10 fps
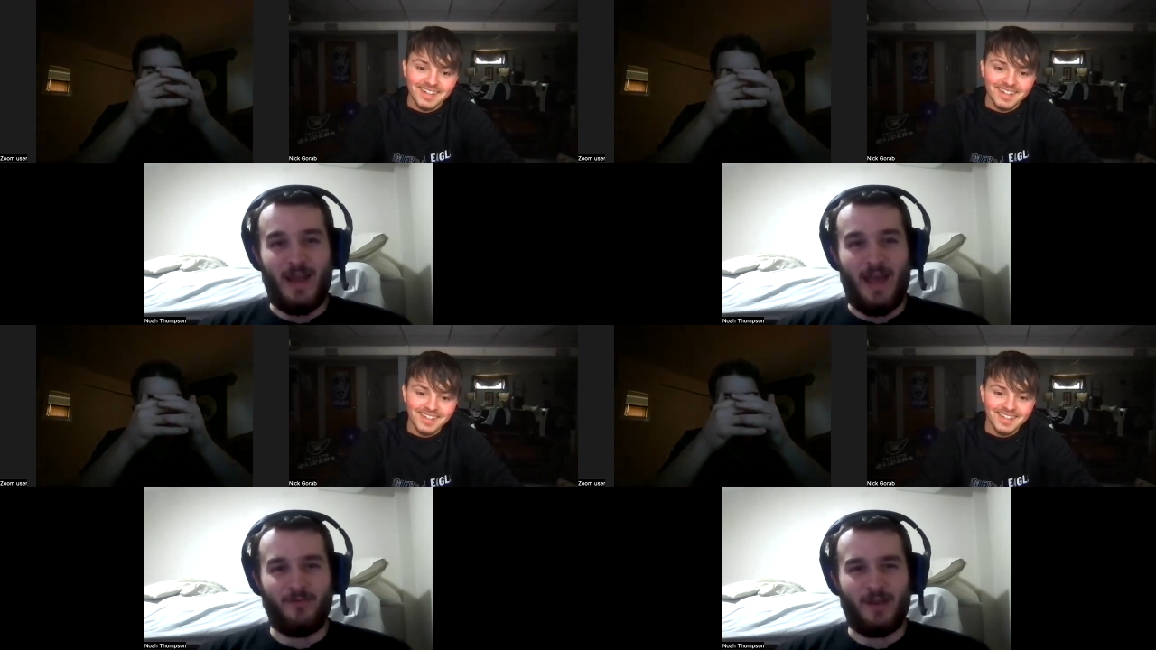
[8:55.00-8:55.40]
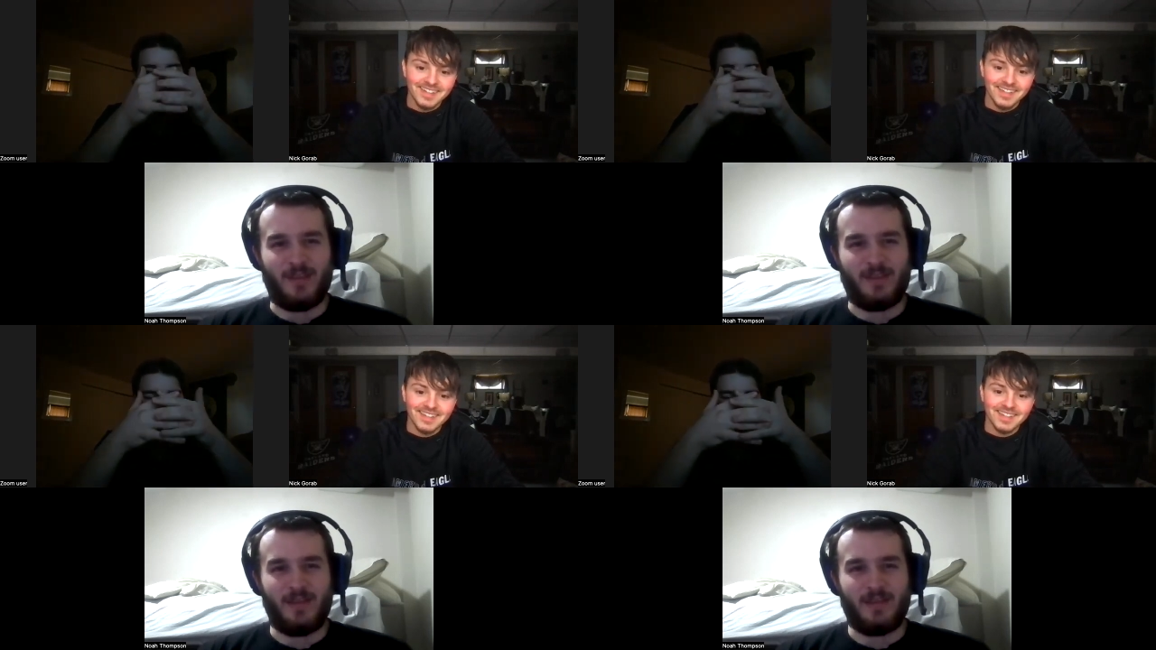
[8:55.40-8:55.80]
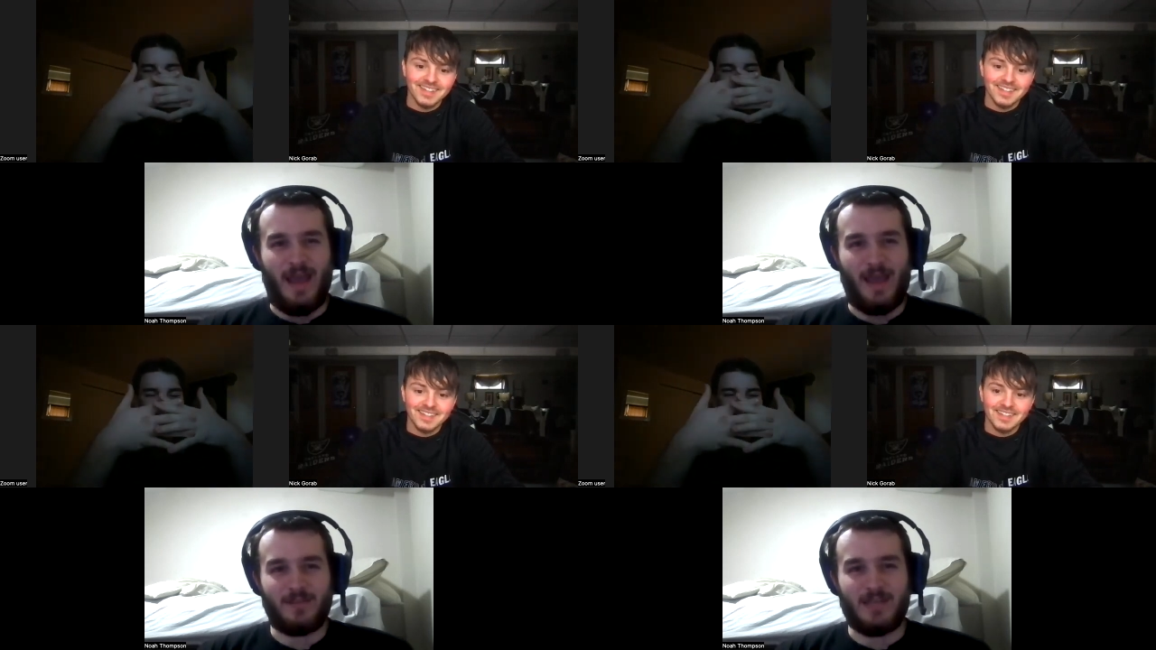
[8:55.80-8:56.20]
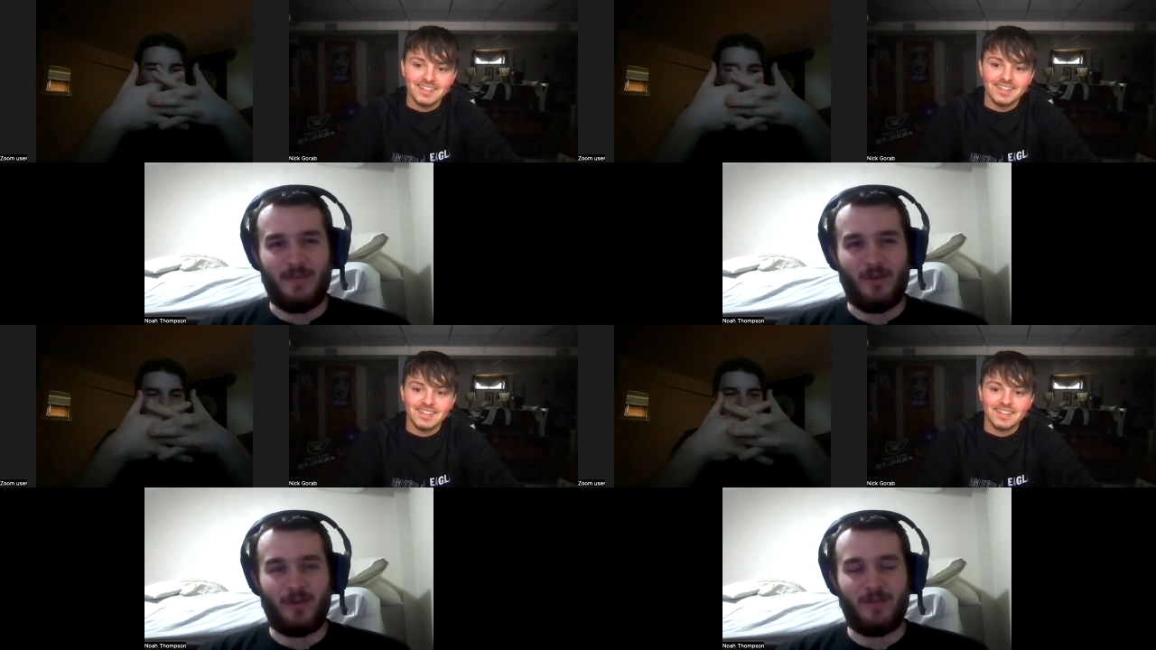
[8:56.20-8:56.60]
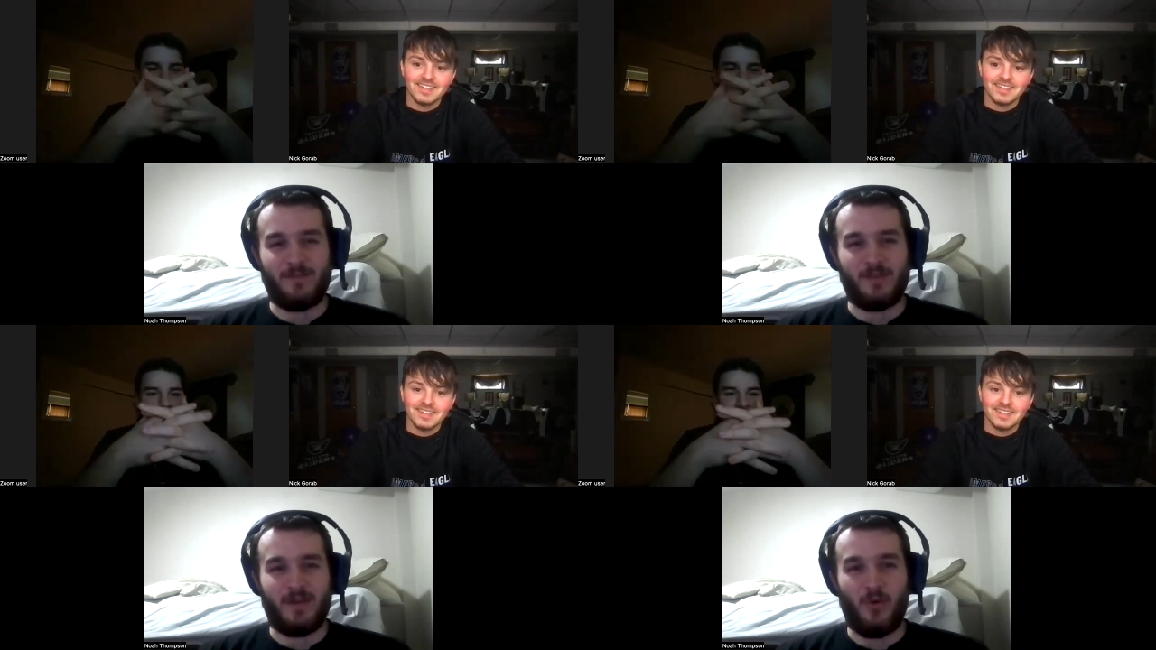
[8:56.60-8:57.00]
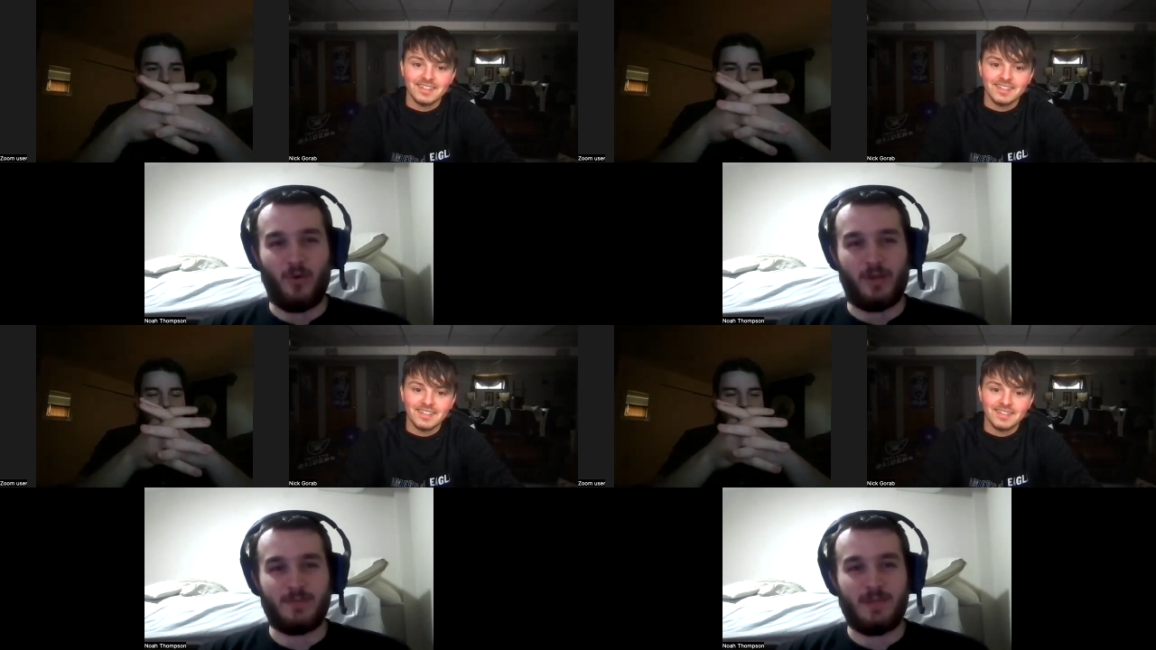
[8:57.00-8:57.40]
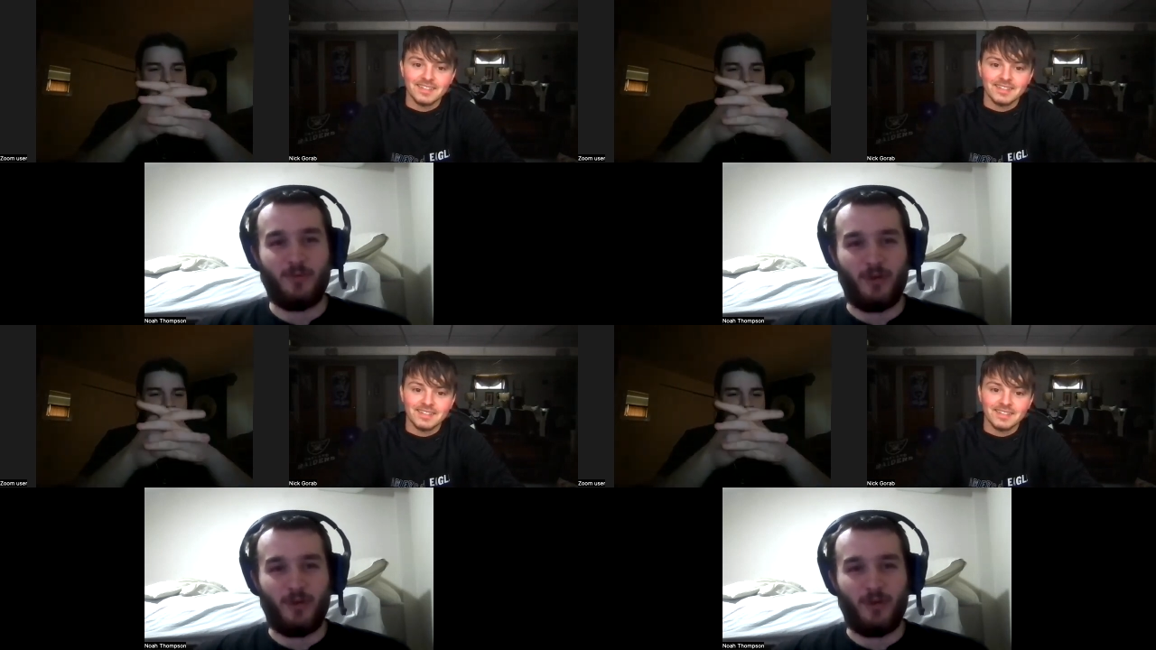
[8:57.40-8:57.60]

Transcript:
Speaker 1: have like the half the time they don't even have the note because people are